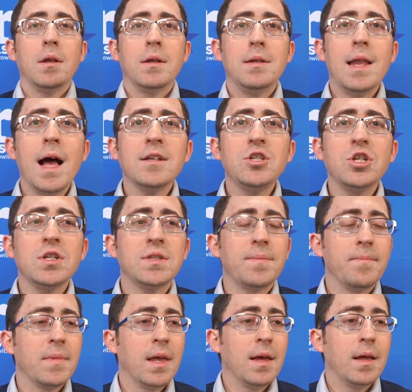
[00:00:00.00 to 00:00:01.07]
not just,
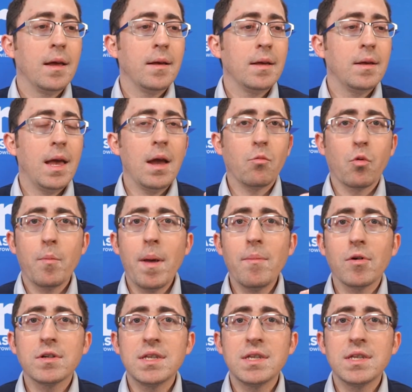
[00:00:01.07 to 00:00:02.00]
and remember,